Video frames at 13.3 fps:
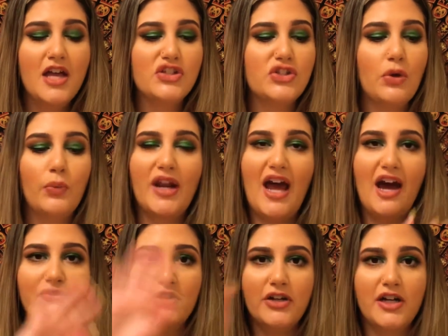So
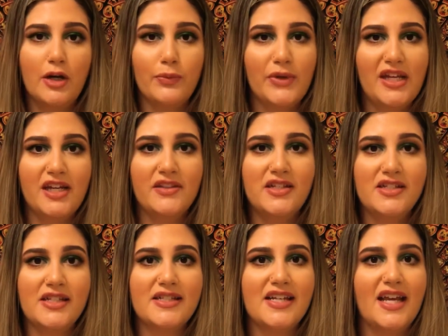whatever arena
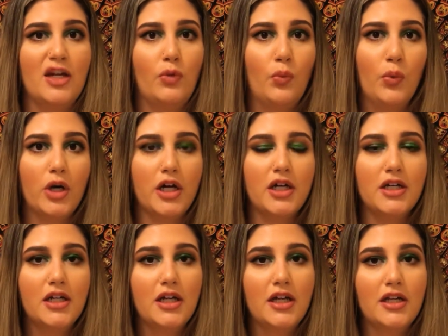this is in,
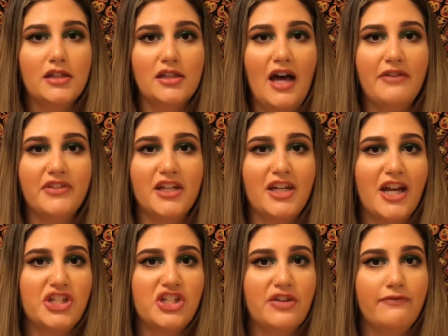work, love
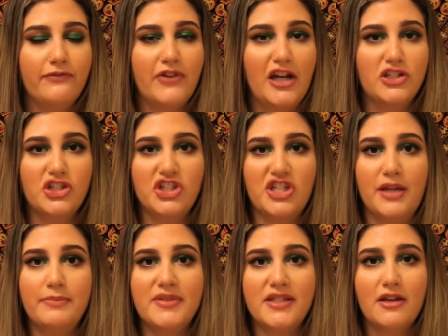connection,
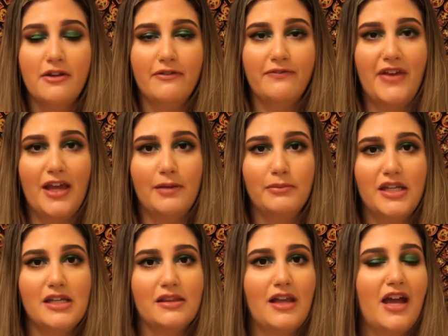friendships,
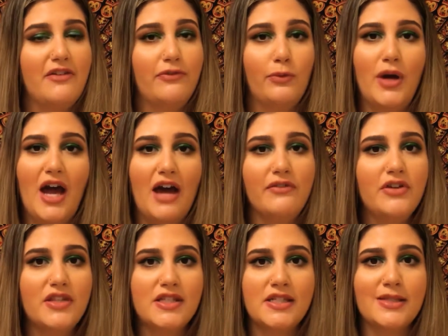family life,
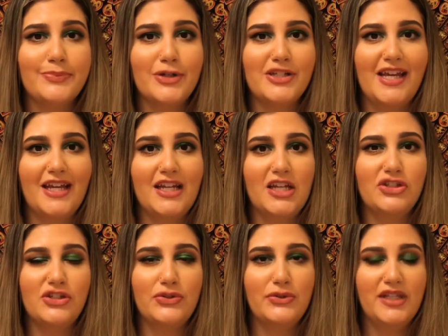whatever this is pertaining
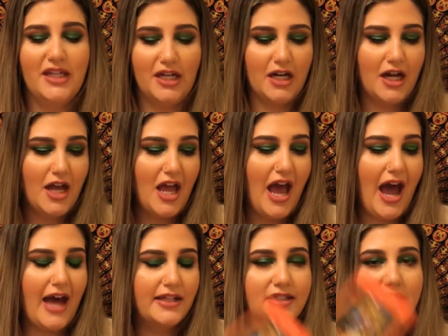to here, I